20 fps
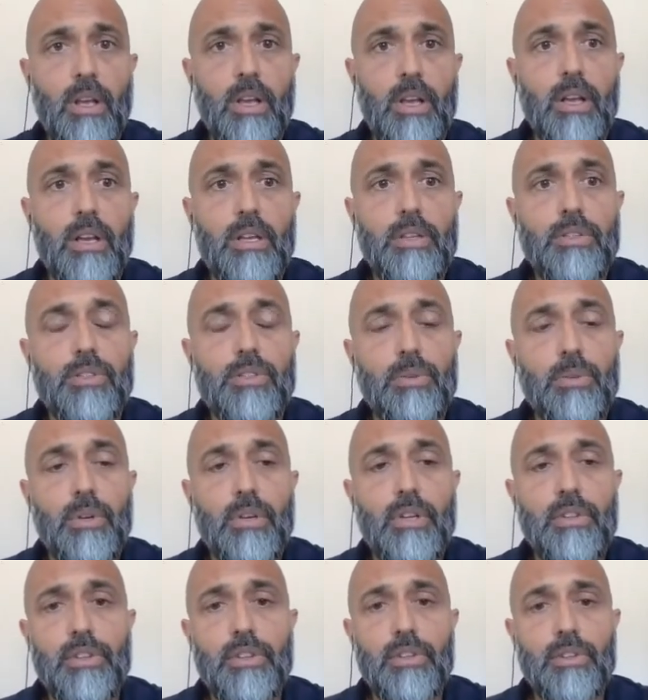So
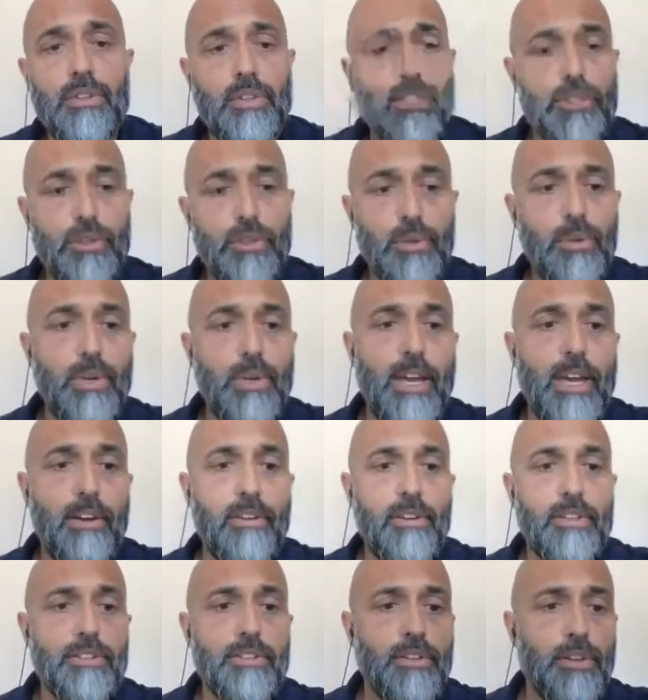the two
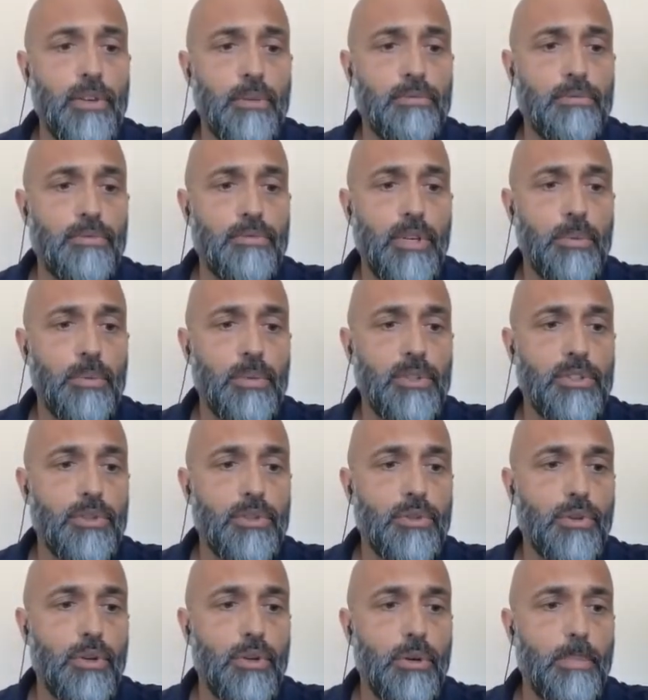areas that I really want to
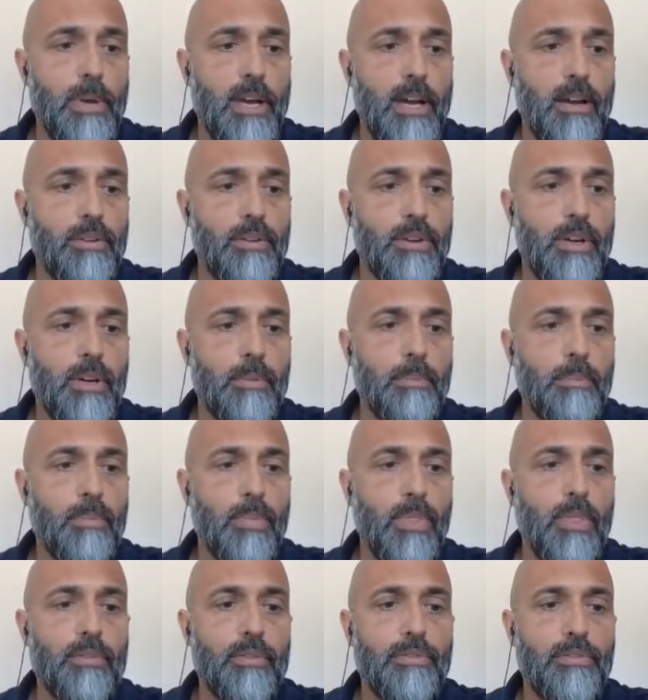talk about
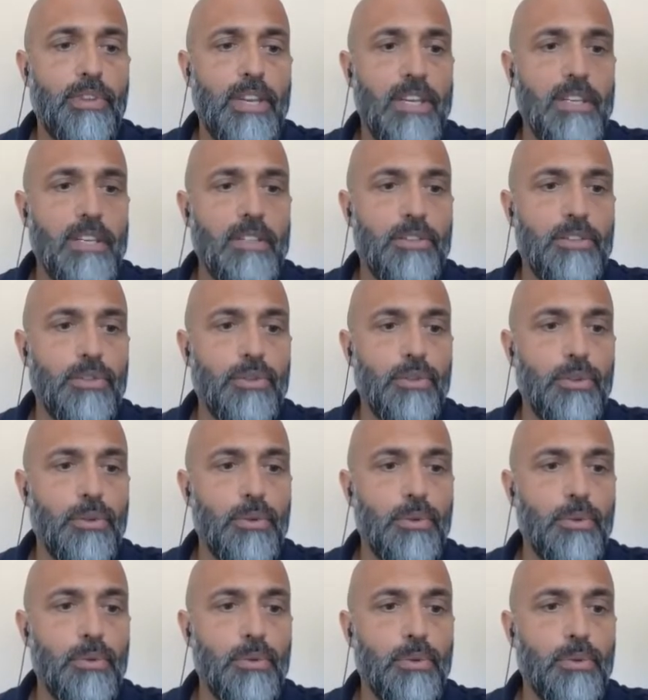fit
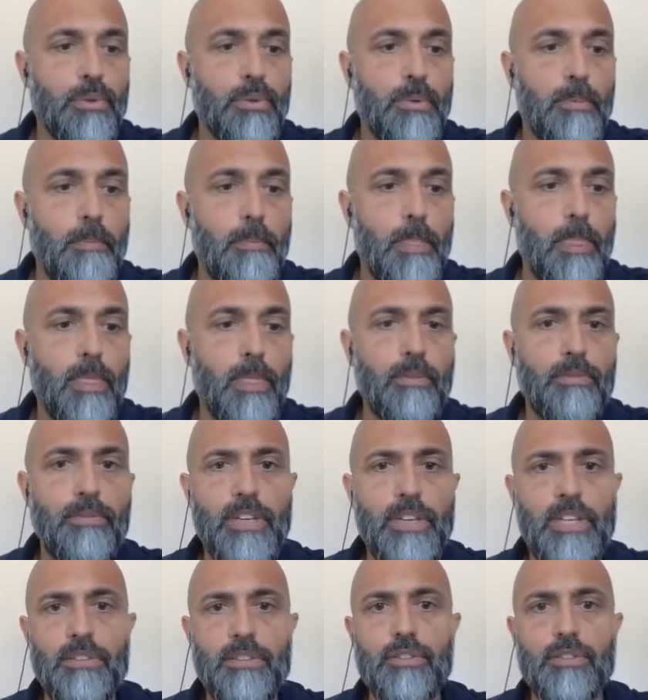into
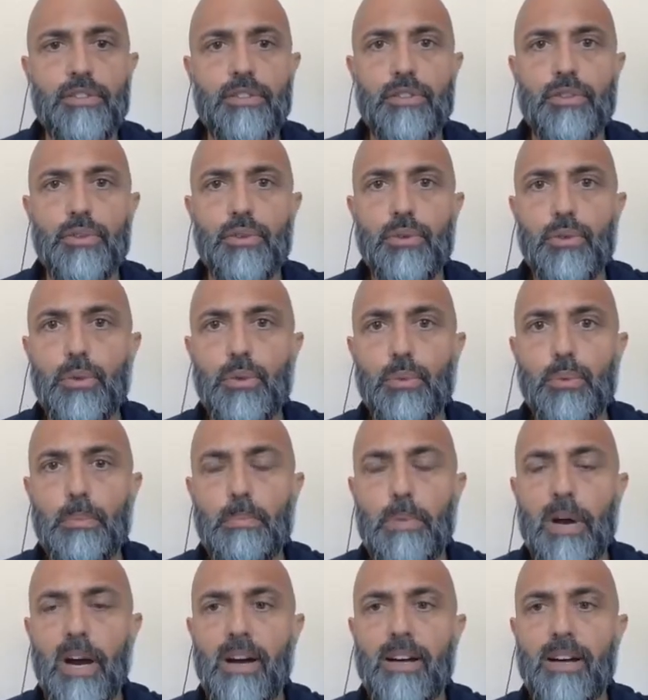two
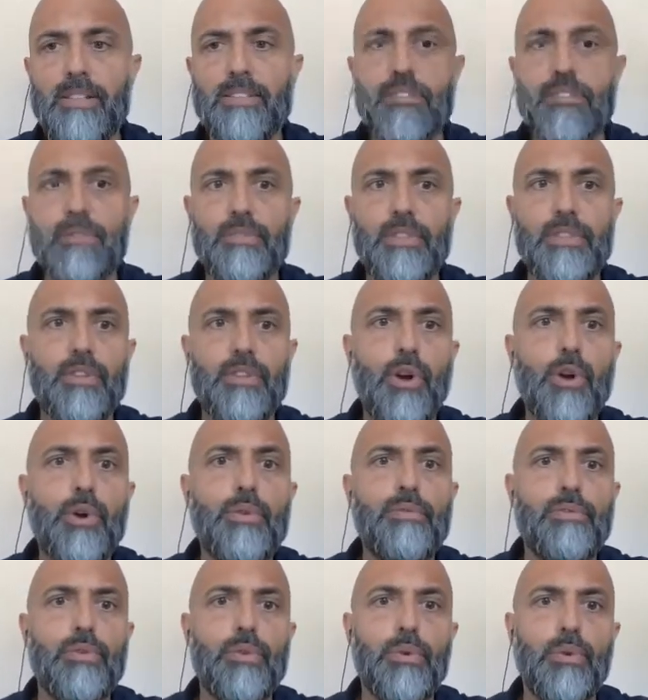parts of this
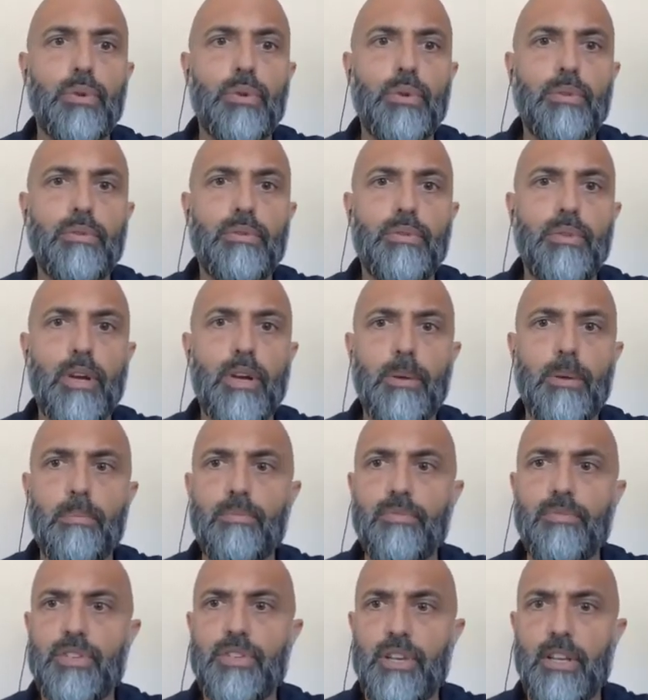overall
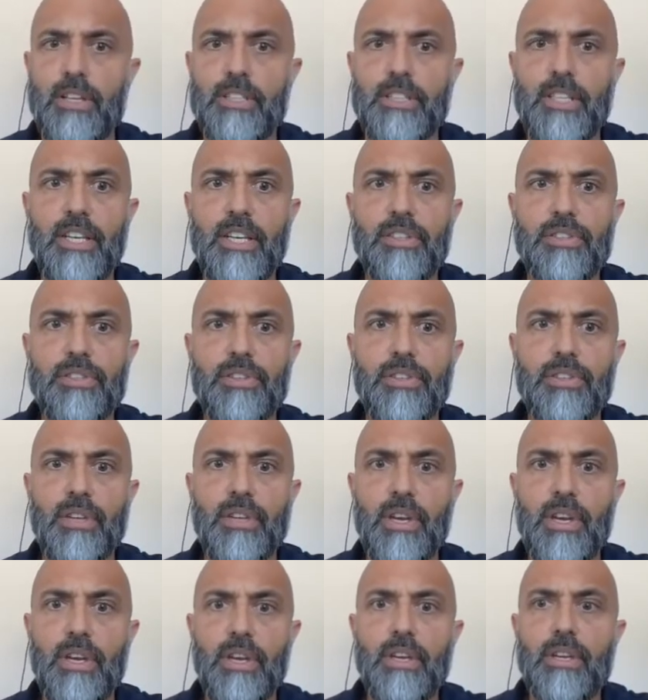visualization,
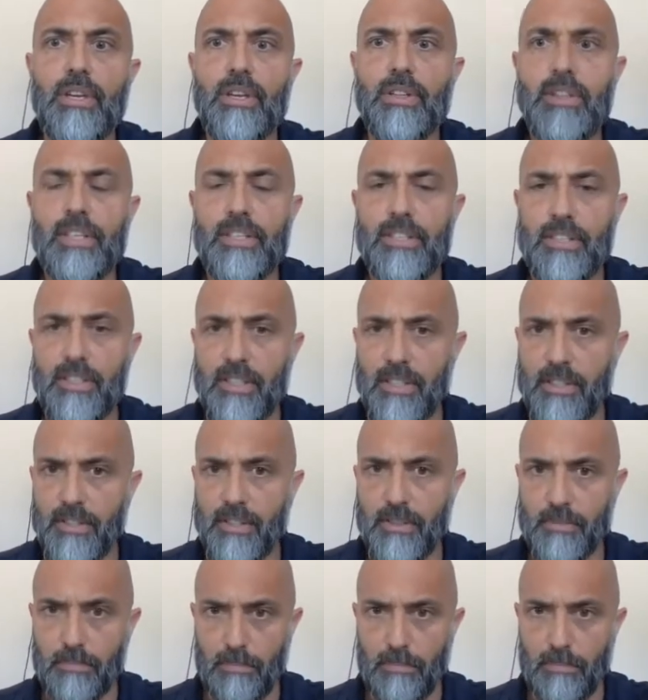and this is